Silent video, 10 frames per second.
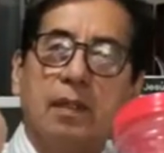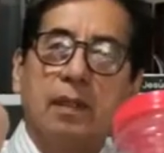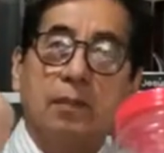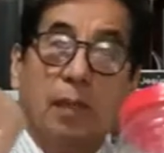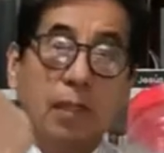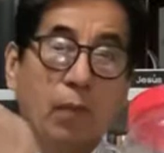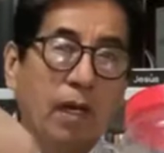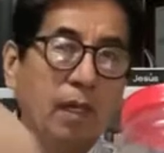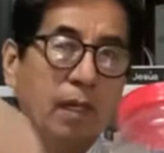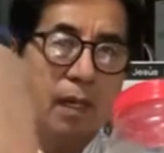That, by the
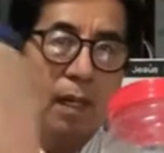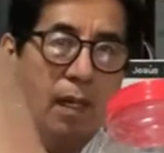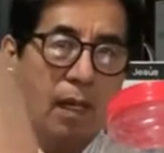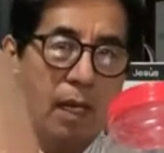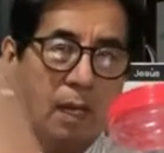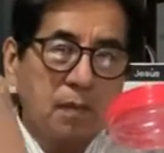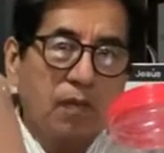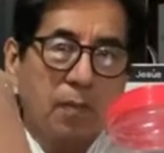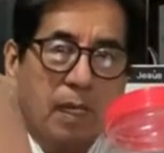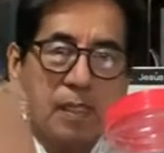way, it comes
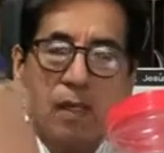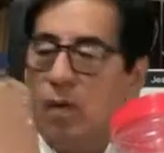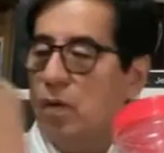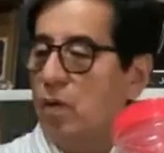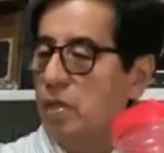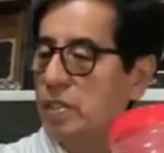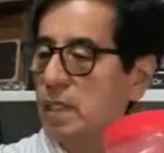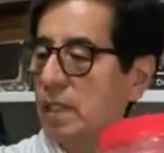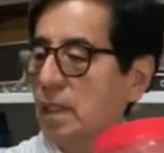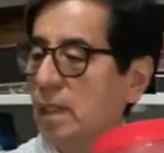from Mexico
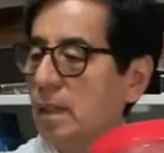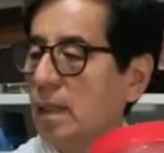originally,